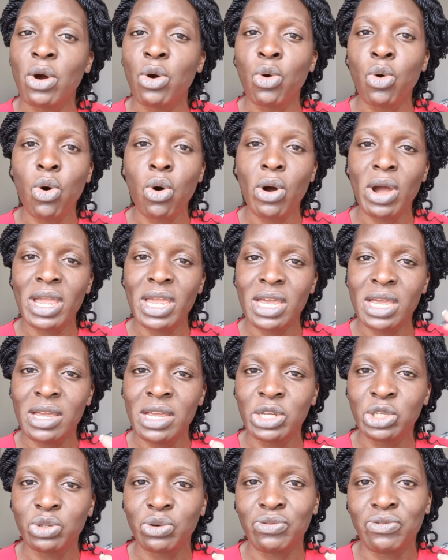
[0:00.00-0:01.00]
go
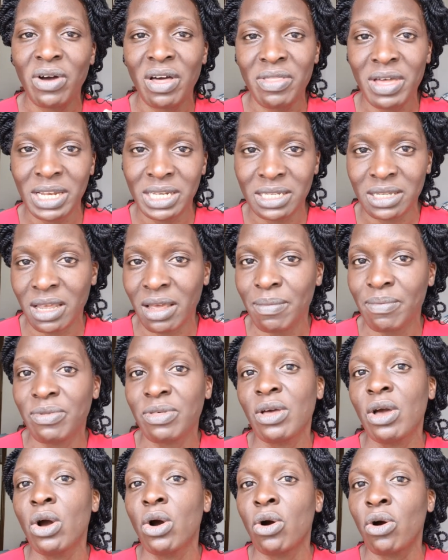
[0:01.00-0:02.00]
into further depth
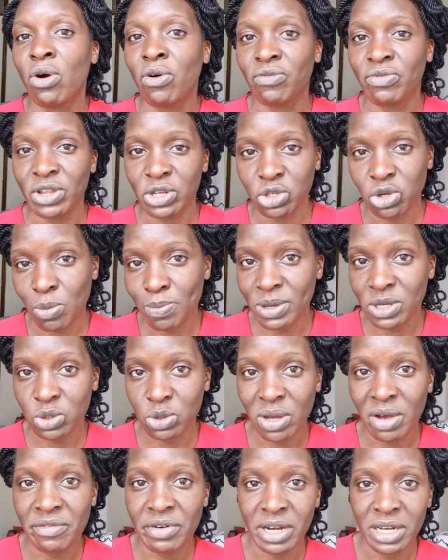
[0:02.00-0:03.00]
of the topics
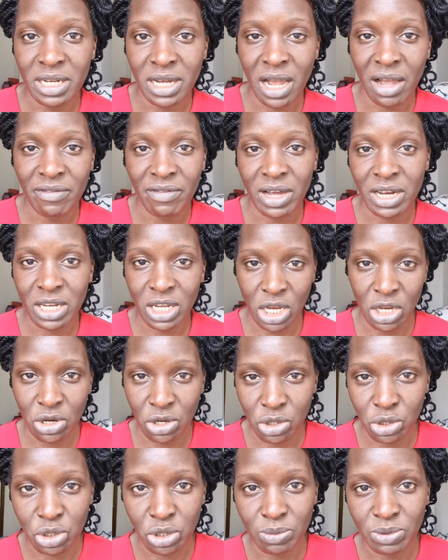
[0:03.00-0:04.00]
you have already covered in
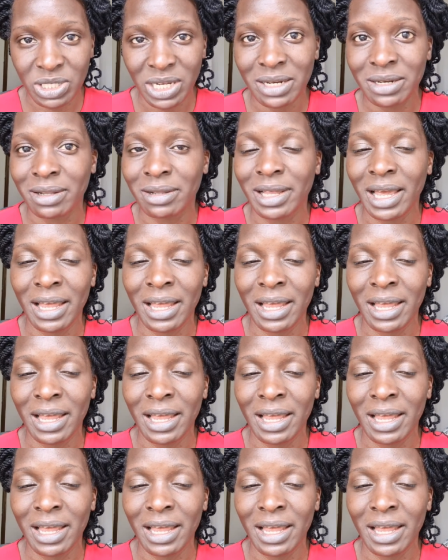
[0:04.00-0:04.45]
your YouTube channel.